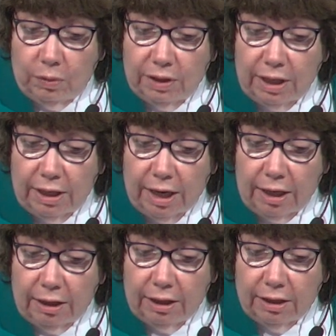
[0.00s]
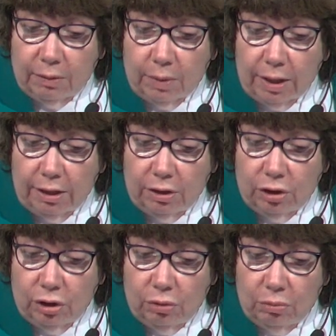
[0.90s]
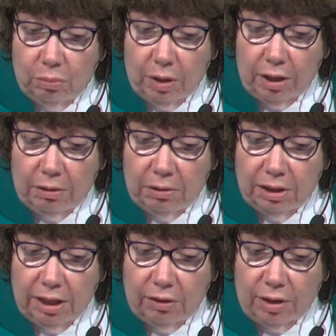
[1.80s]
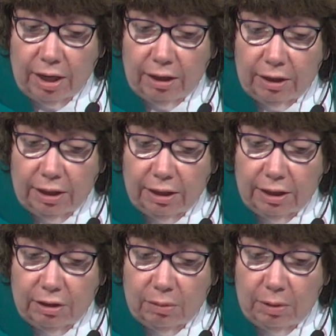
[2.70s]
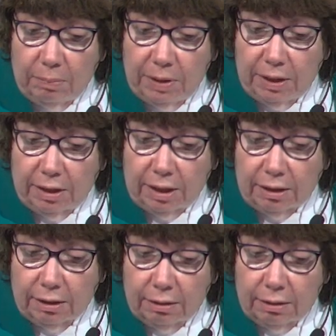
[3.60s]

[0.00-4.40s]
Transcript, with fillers: standing idle, he said, why didn't you, why are you standing there idle? And they said, nobody picked us.